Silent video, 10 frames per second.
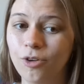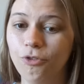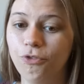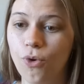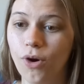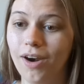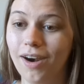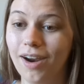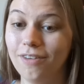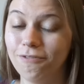
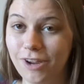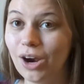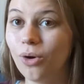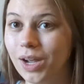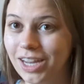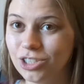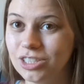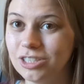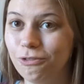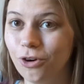for fair
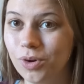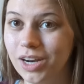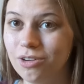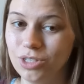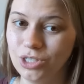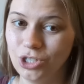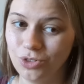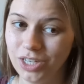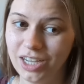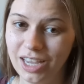wages for what I was
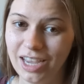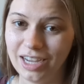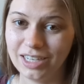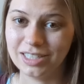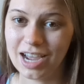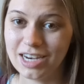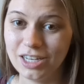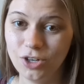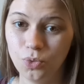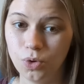doing, and I
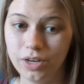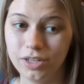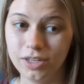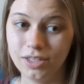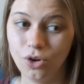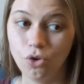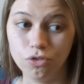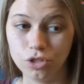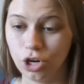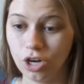didn't want to
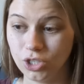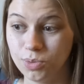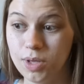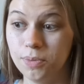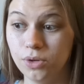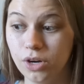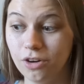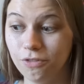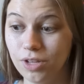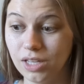overcharge people or
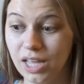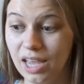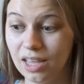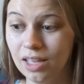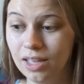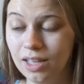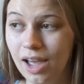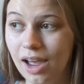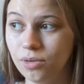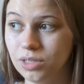feel like
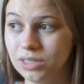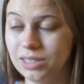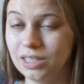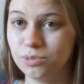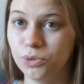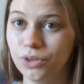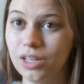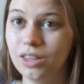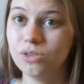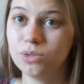I was
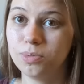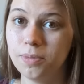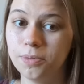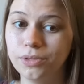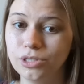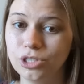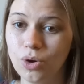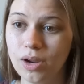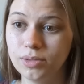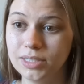exploiting those people, so
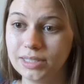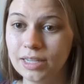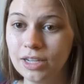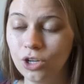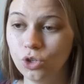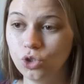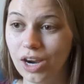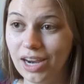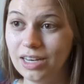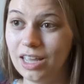I was
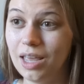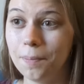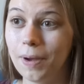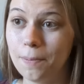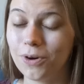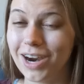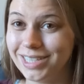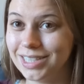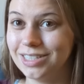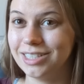trying to keep my
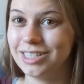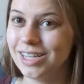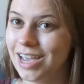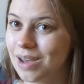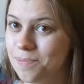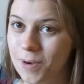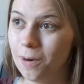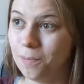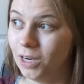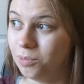prices to like a bare
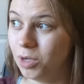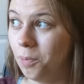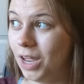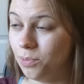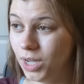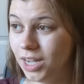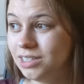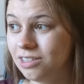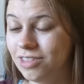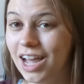minimum. And
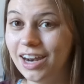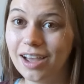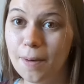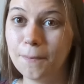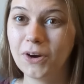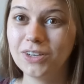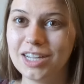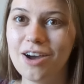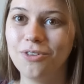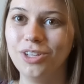because of that, I got burnt
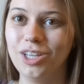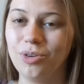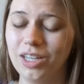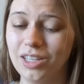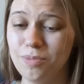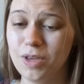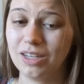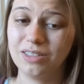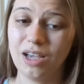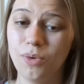out really quickly
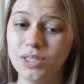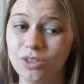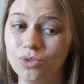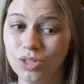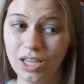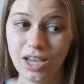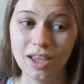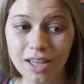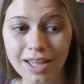because I wasn't really